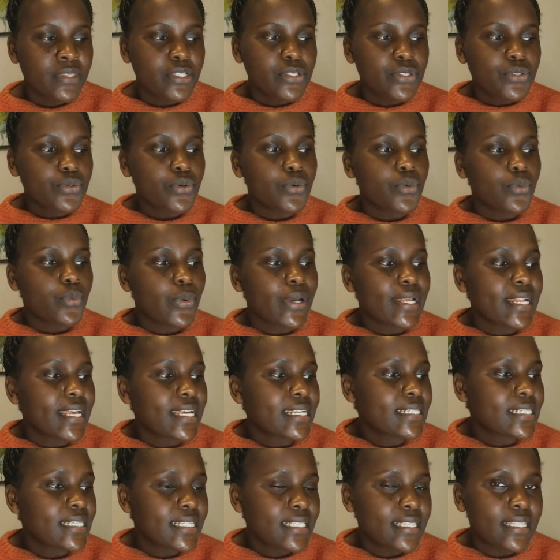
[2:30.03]
So when I
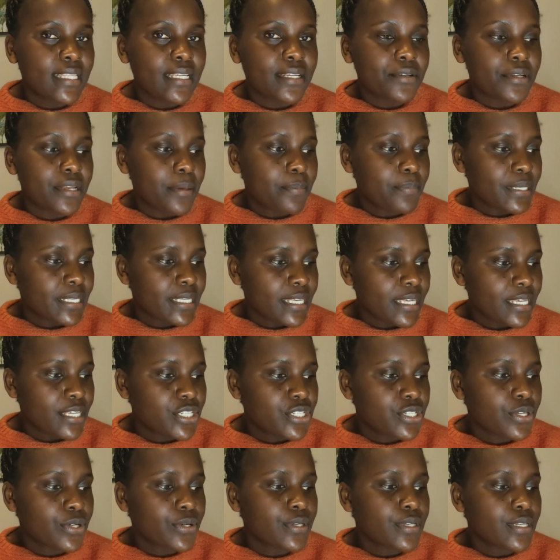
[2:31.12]
did the
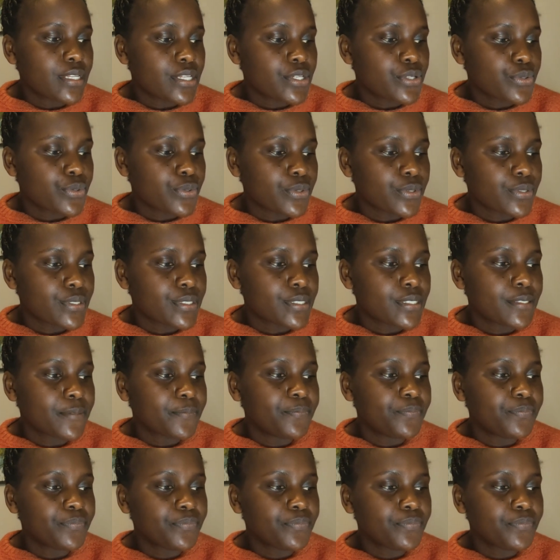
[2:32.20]
reapplication, it was